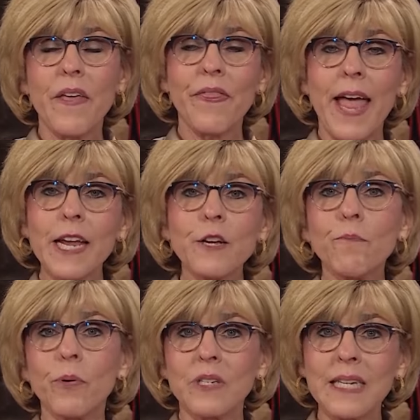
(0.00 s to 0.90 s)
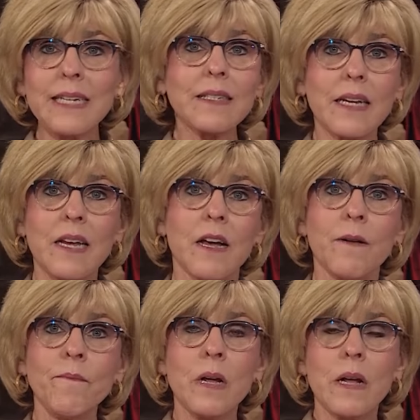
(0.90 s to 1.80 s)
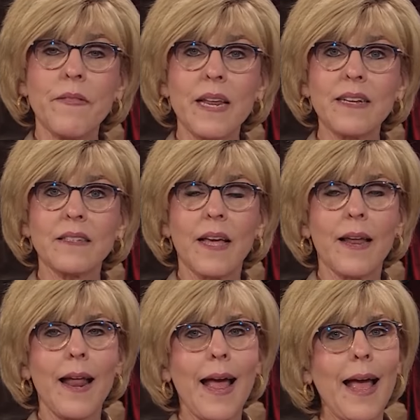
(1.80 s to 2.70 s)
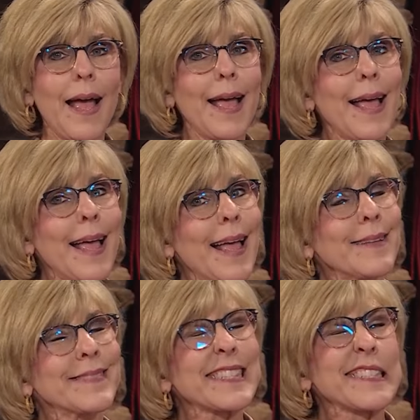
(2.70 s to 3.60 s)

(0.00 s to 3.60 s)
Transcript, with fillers: that they could present to him that he said, ah,